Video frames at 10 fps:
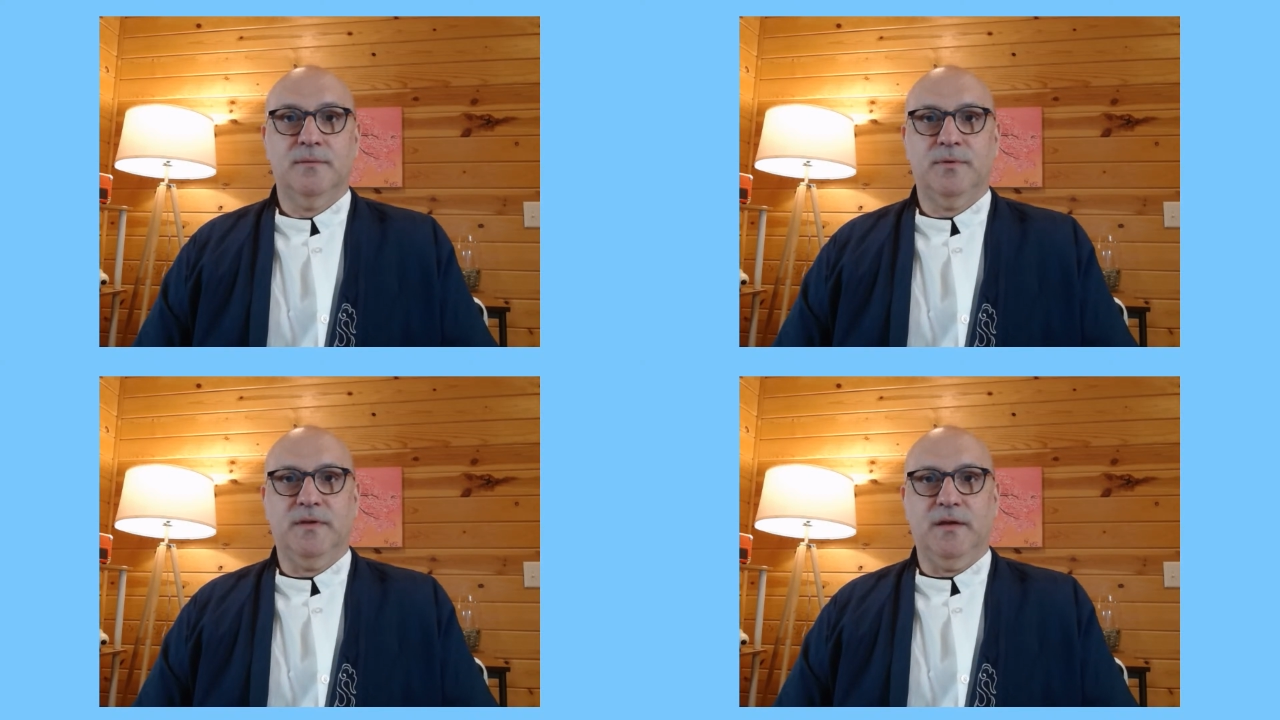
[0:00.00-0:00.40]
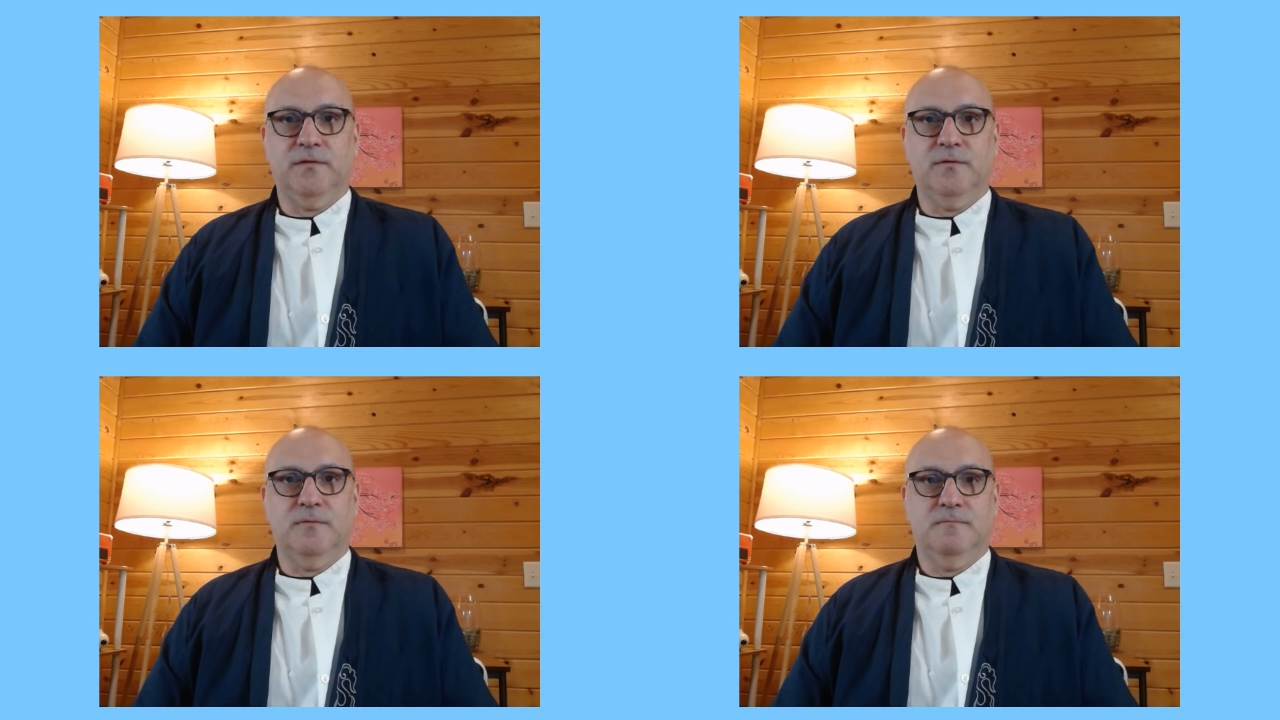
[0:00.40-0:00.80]

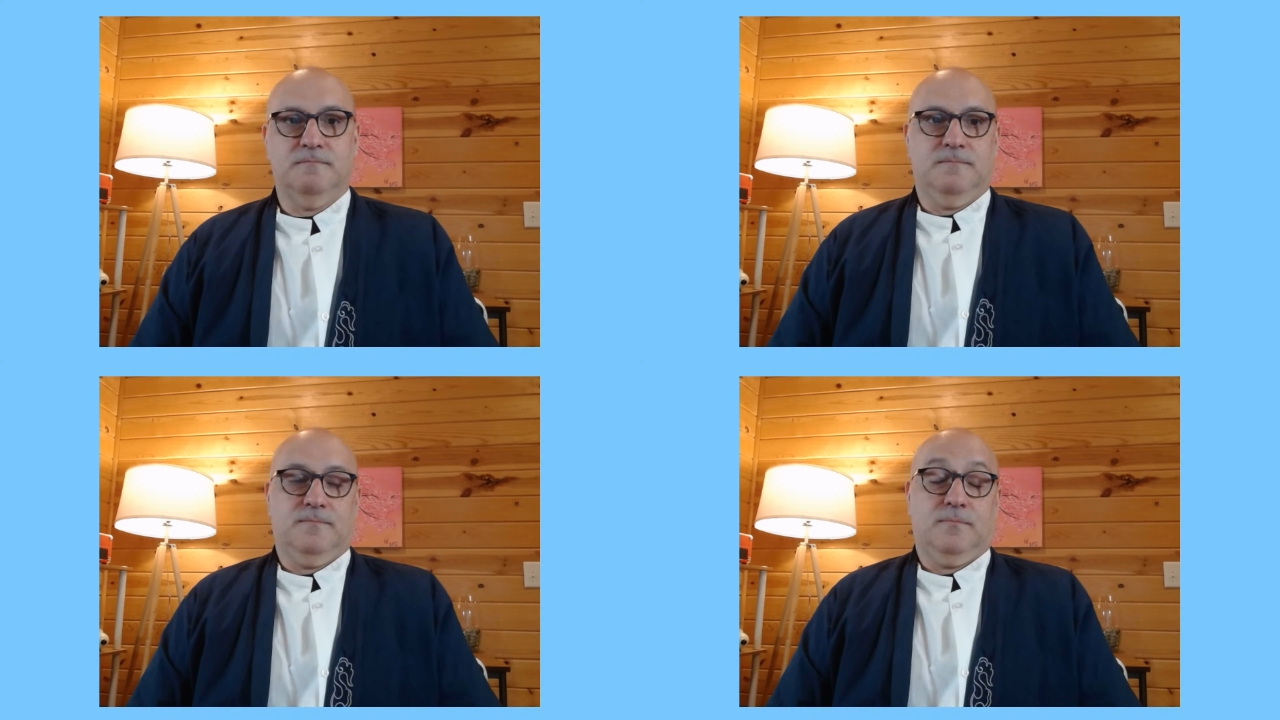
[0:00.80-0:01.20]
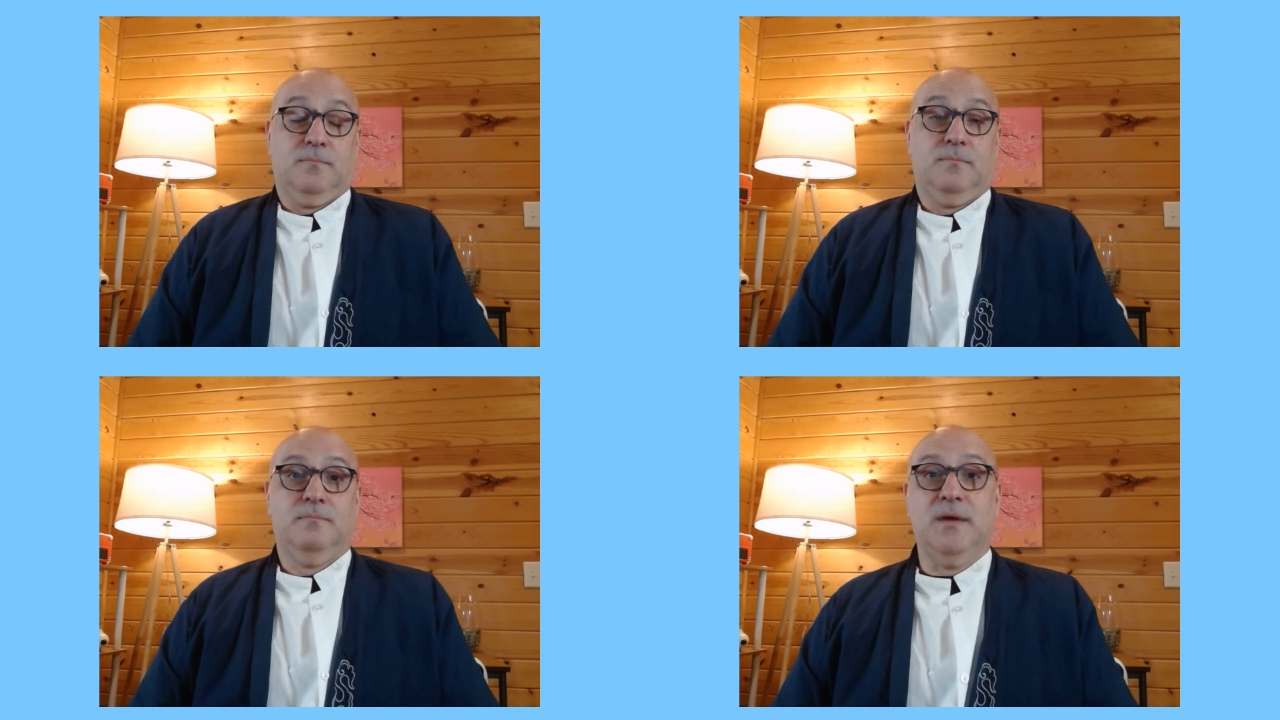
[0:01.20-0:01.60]
potential.
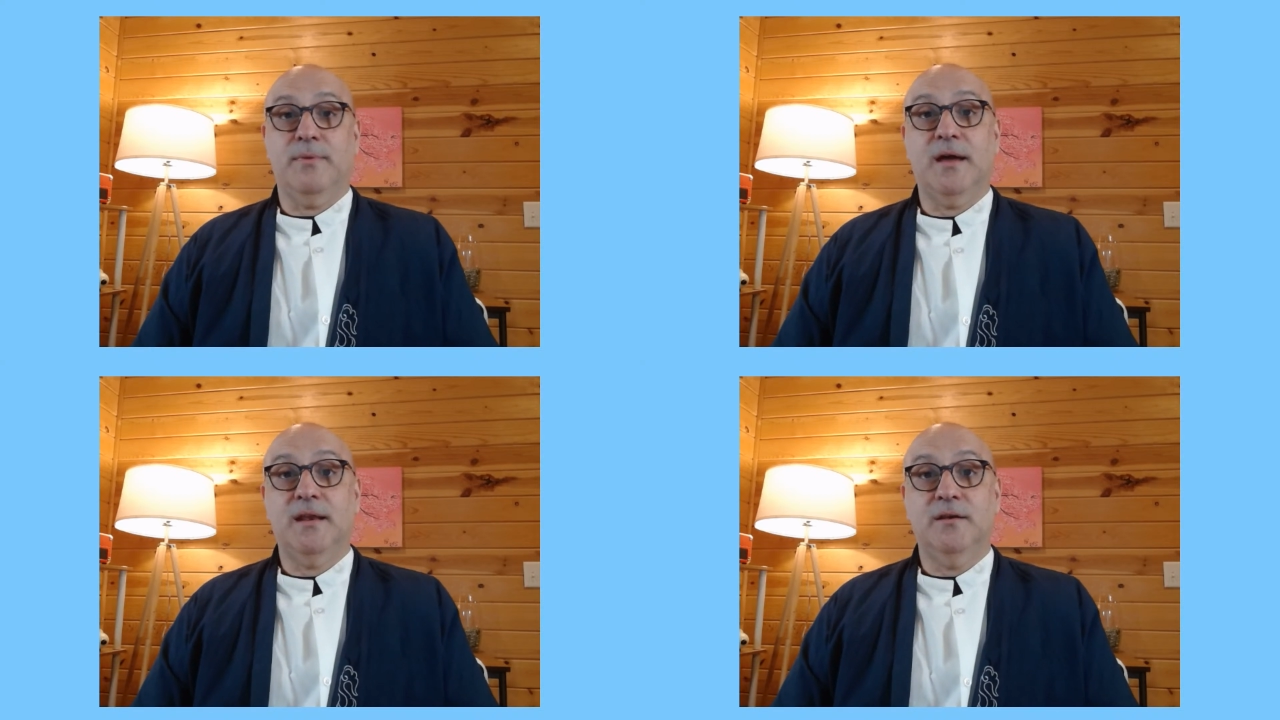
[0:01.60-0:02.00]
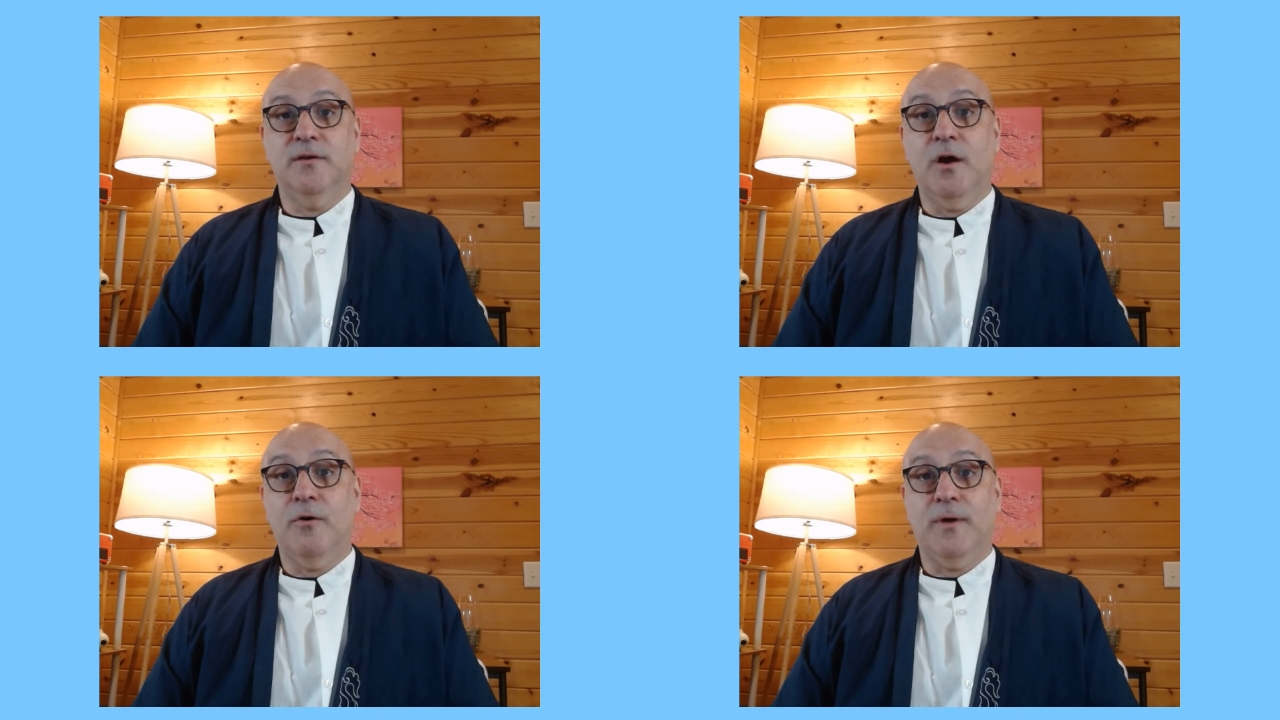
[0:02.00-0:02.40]
Maybe I didn't
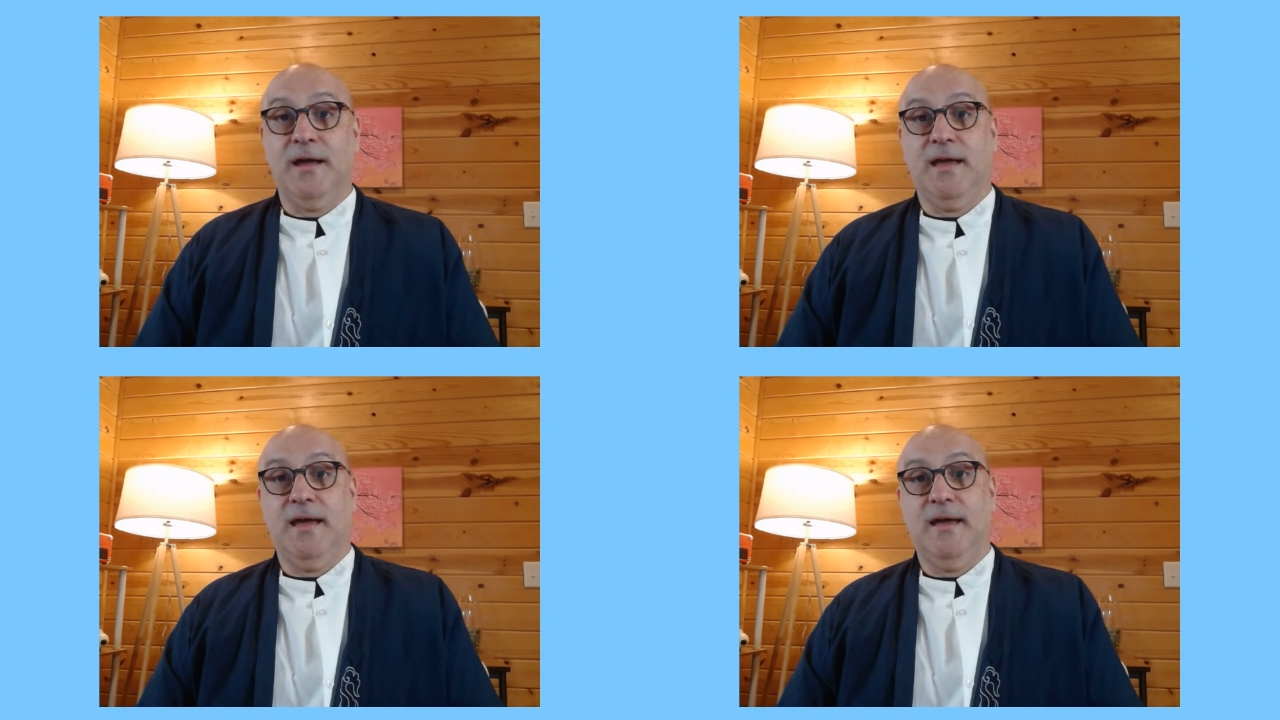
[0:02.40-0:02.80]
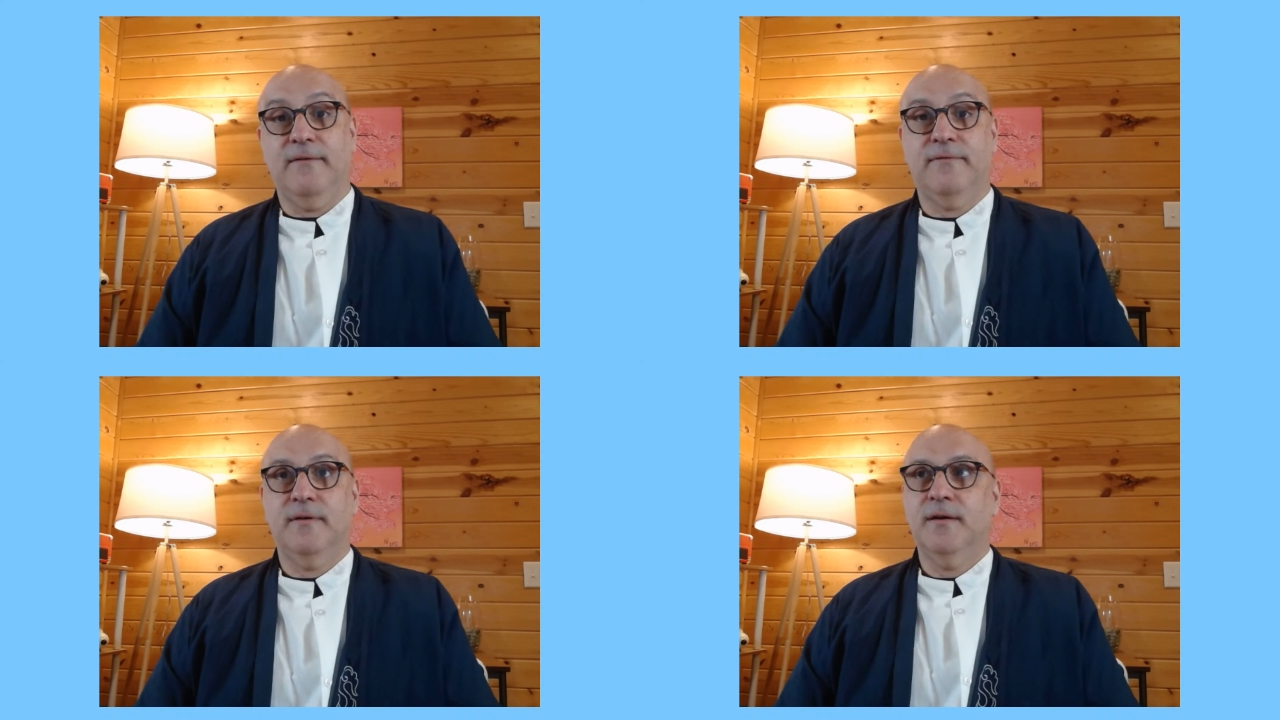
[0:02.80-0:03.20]
know I
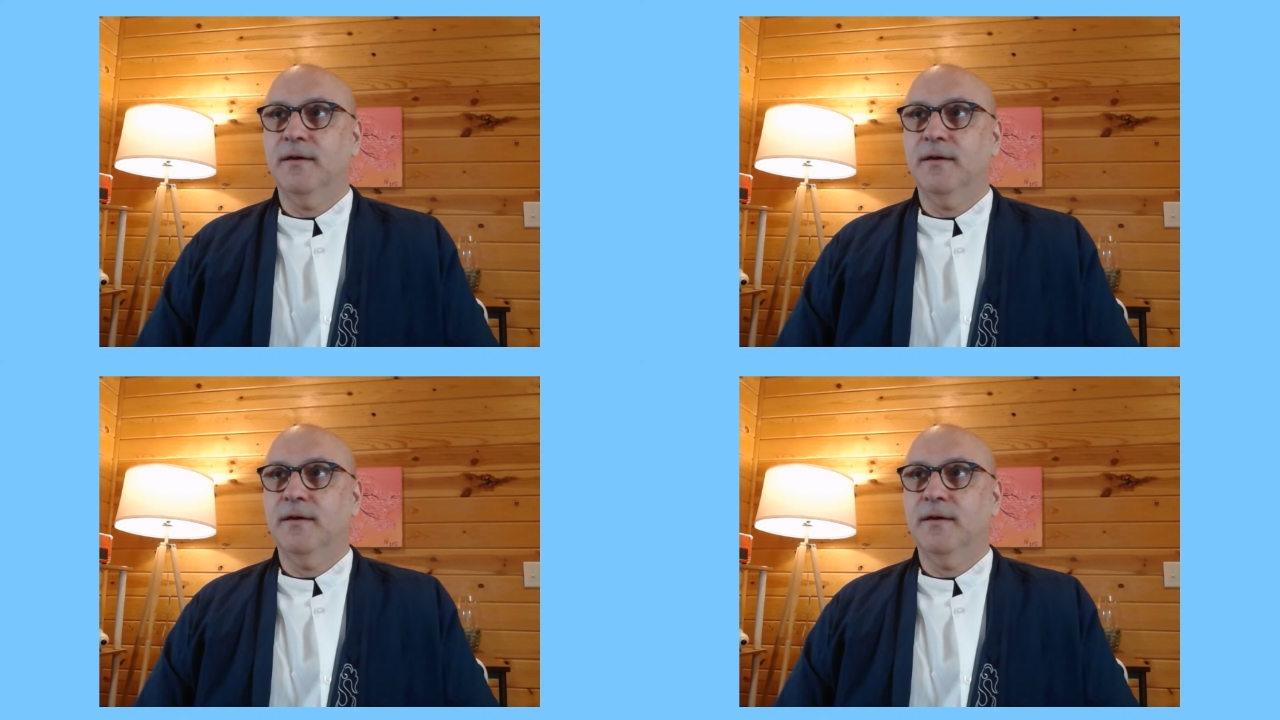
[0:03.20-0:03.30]
have